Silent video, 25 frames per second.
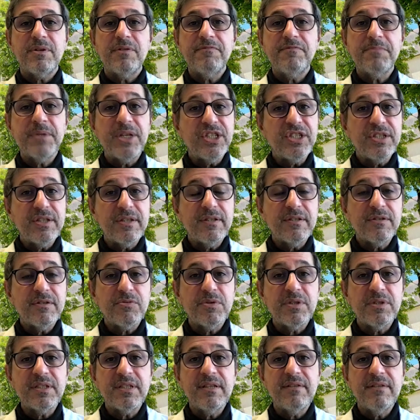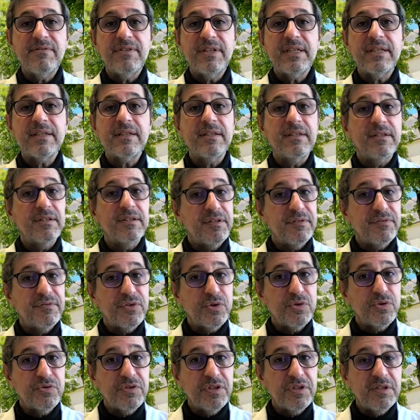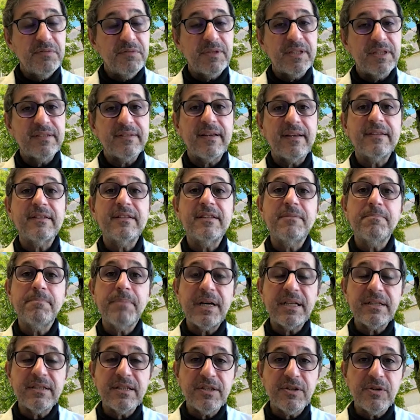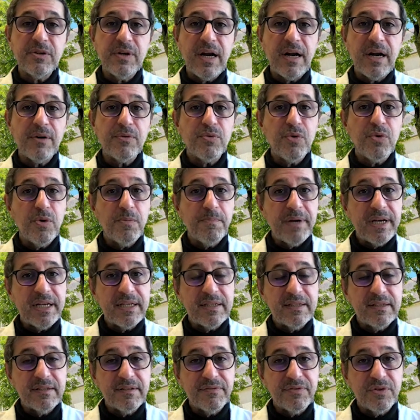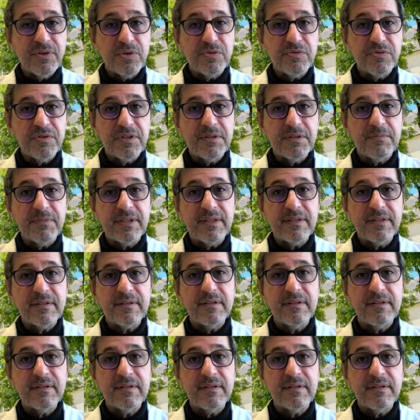of patients receiving interferon treatment, and in particular, ROPEG interferon treatment.